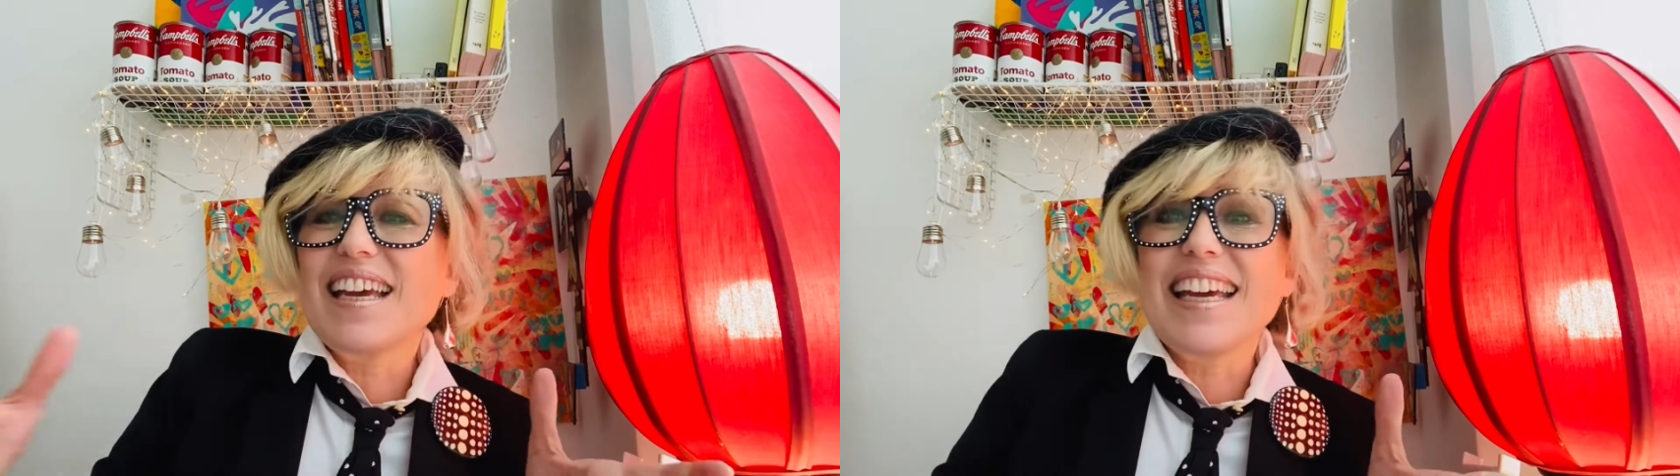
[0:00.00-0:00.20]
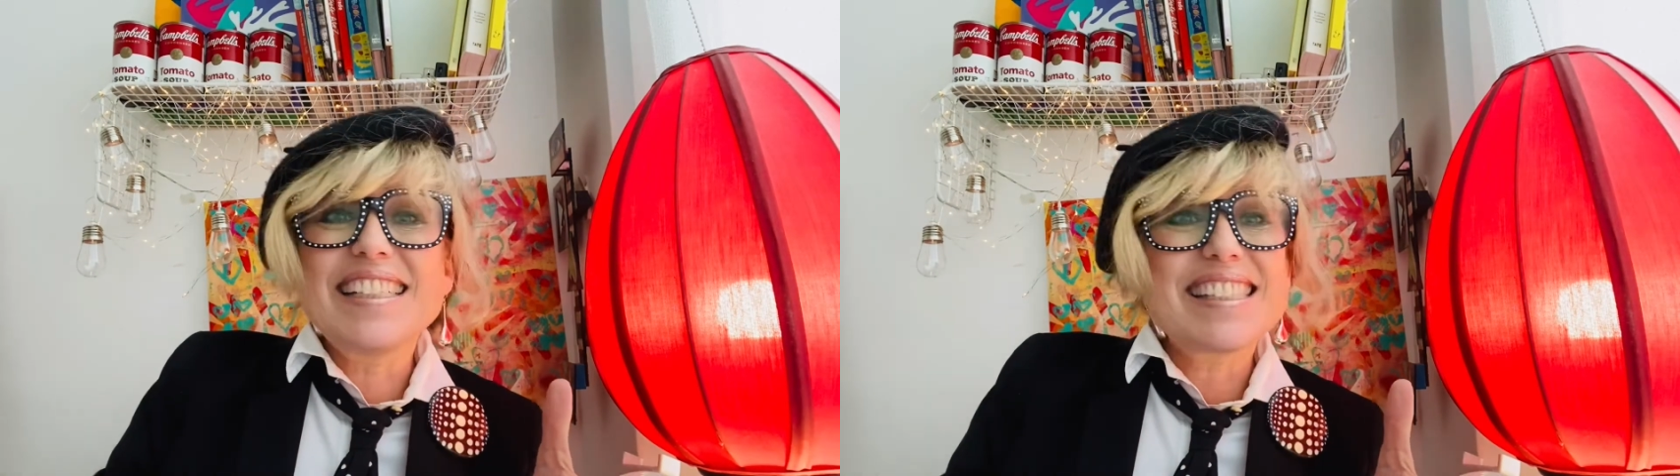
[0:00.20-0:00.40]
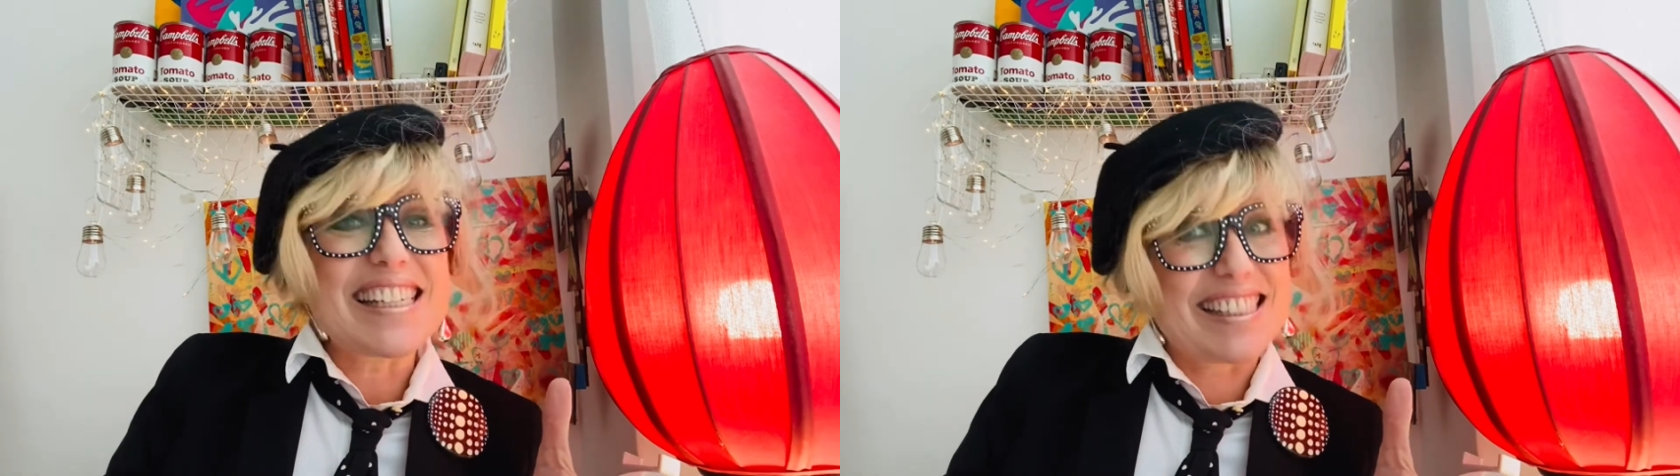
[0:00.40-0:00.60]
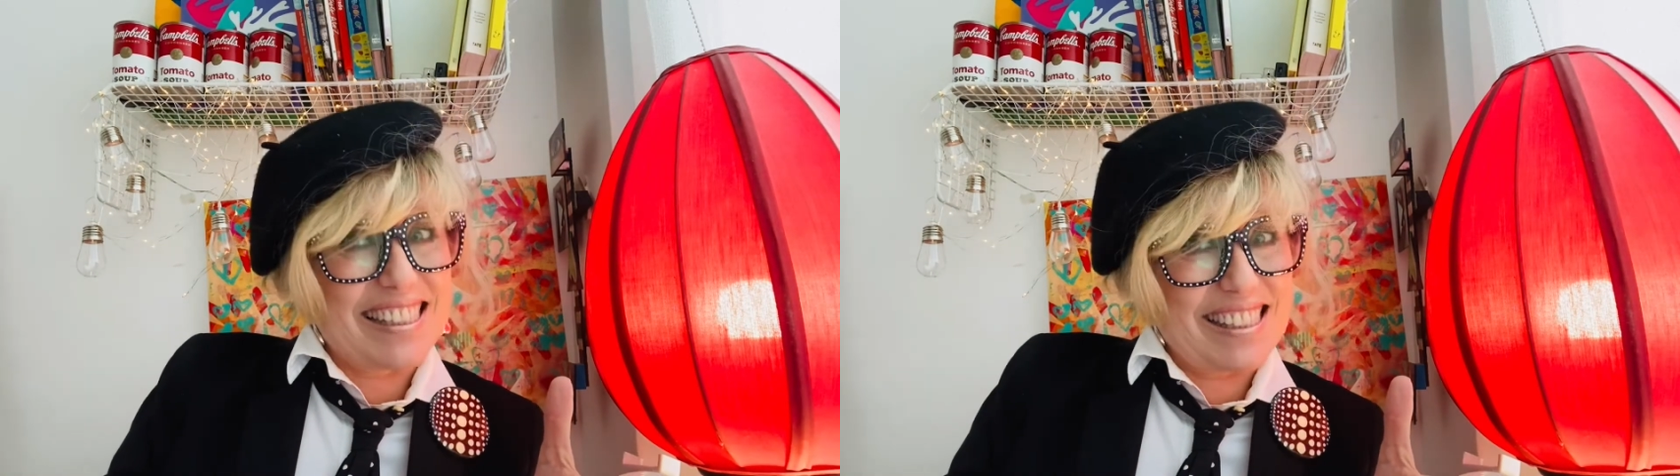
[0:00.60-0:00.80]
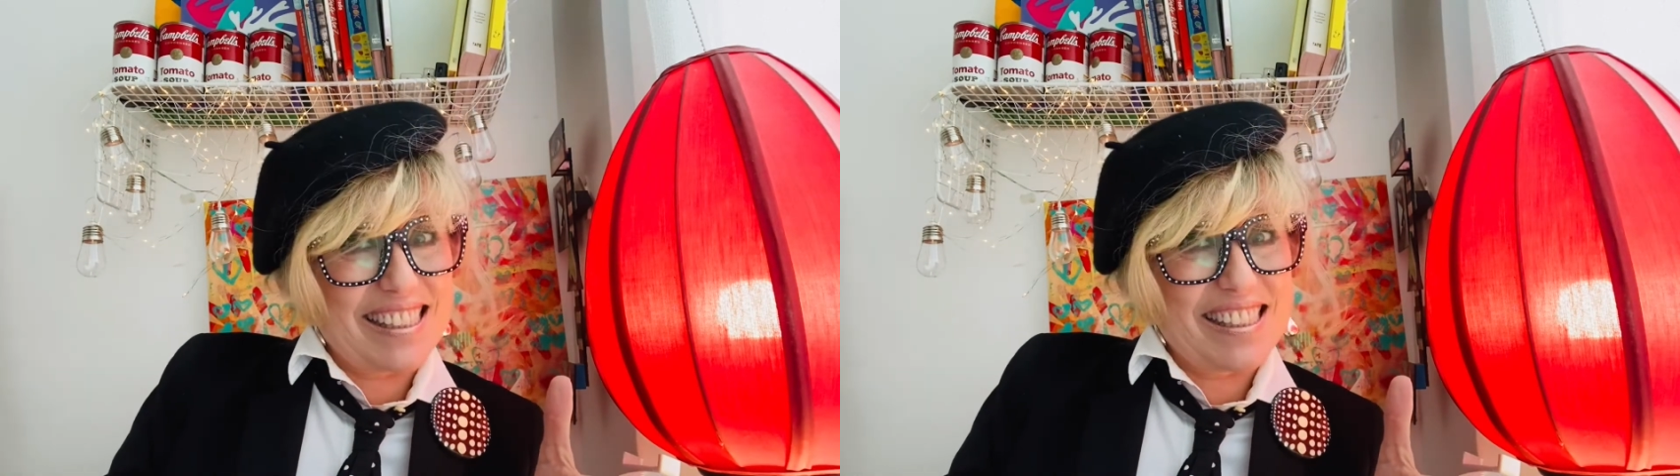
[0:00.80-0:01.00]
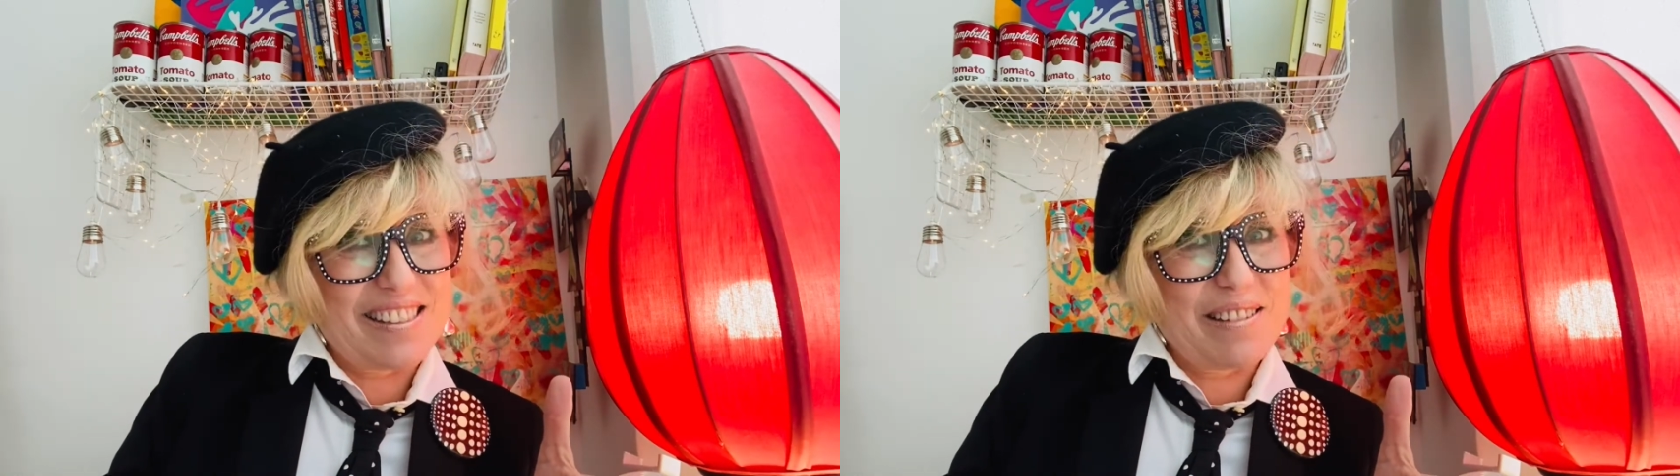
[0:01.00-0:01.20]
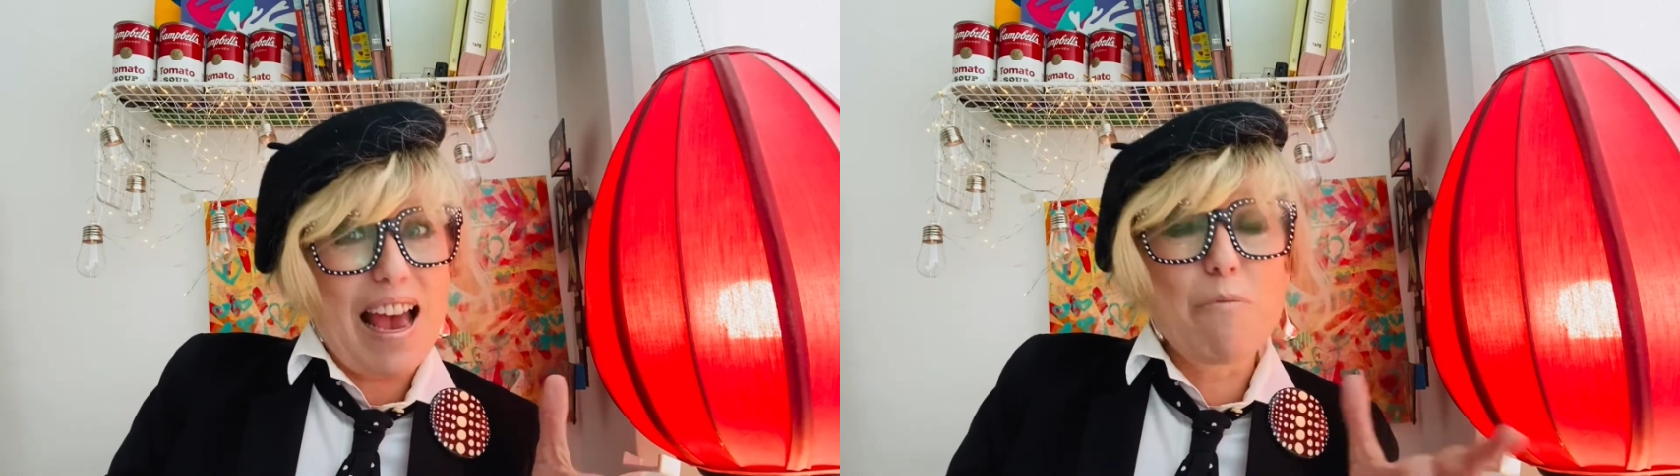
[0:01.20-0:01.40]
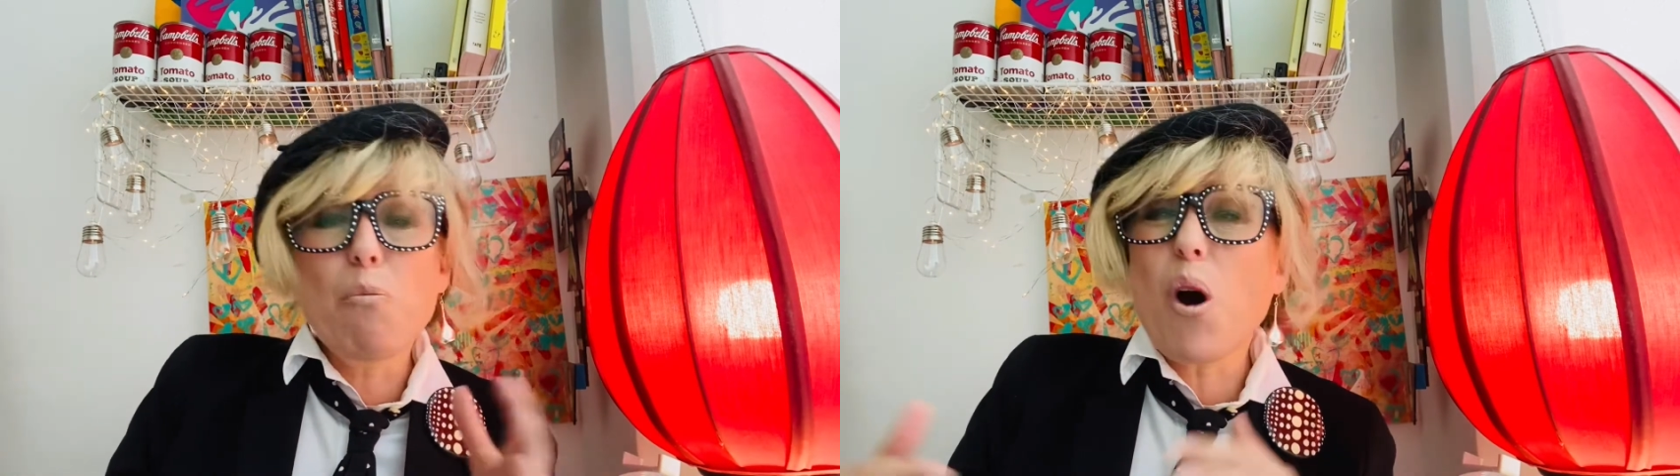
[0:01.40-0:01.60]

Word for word: exists and